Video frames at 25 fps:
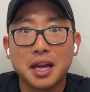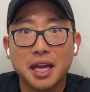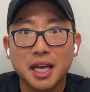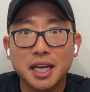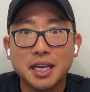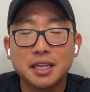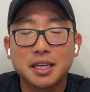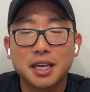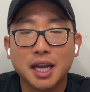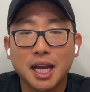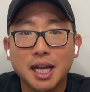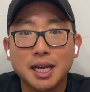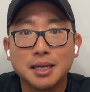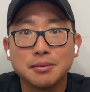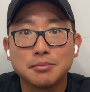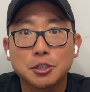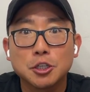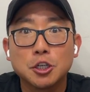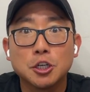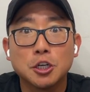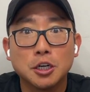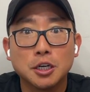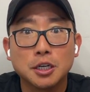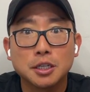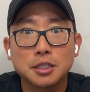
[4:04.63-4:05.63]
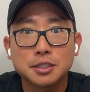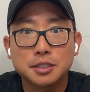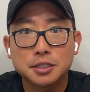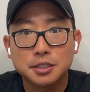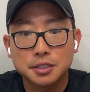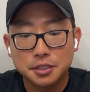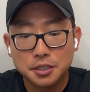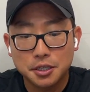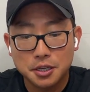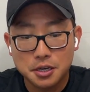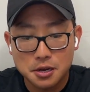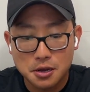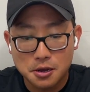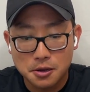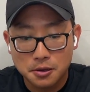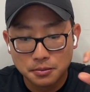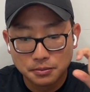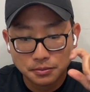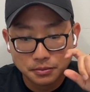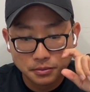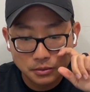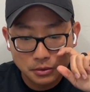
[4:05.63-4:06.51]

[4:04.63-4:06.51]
A-game cooks, you know?